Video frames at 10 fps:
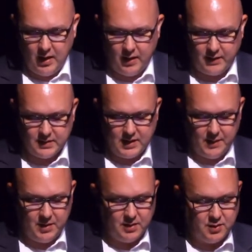and this
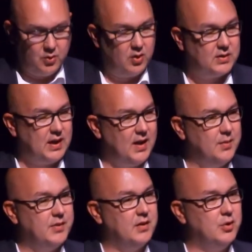time it is New York
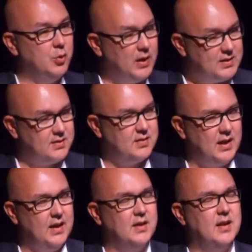Times and
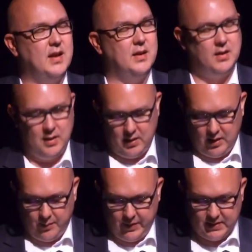USA Today
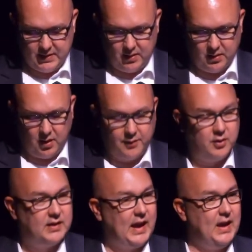uh, best-selling
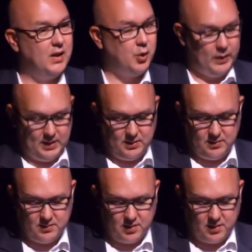author Kate Quinn